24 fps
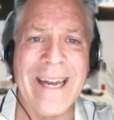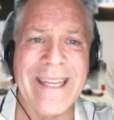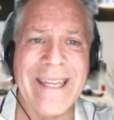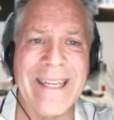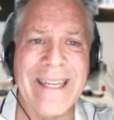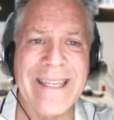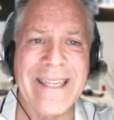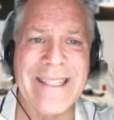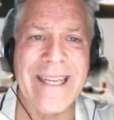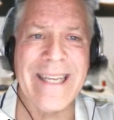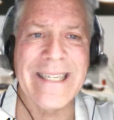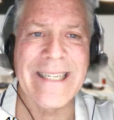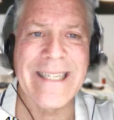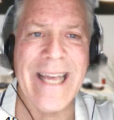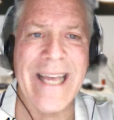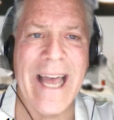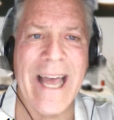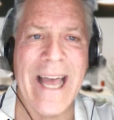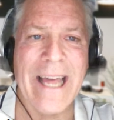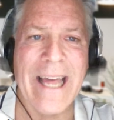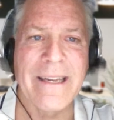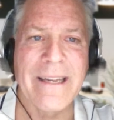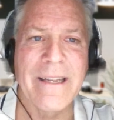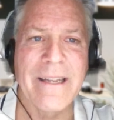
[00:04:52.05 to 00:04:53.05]
That
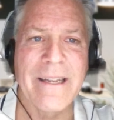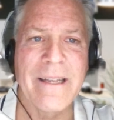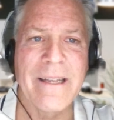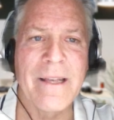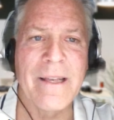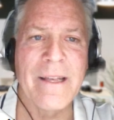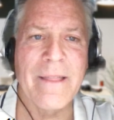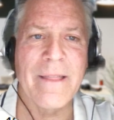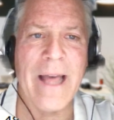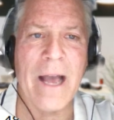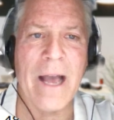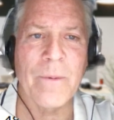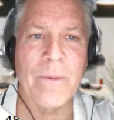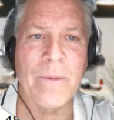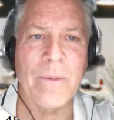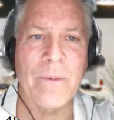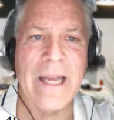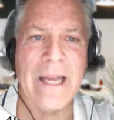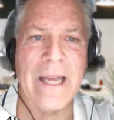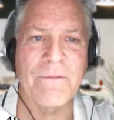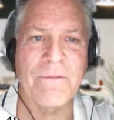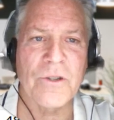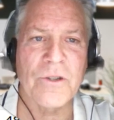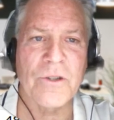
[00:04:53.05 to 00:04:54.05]
is a debt
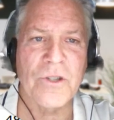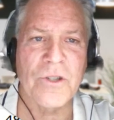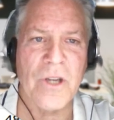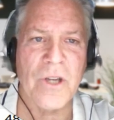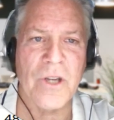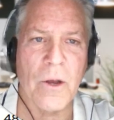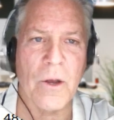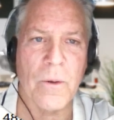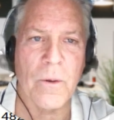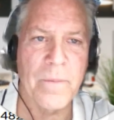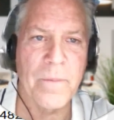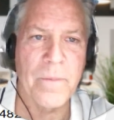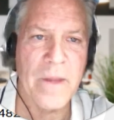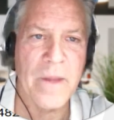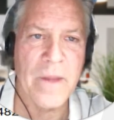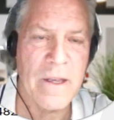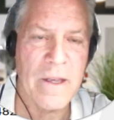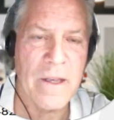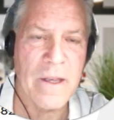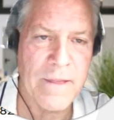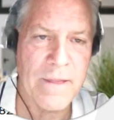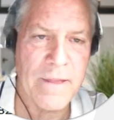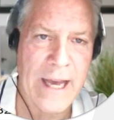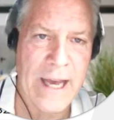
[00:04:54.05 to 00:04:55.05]
that we have to
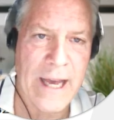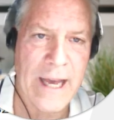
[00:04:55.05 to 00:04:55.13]
show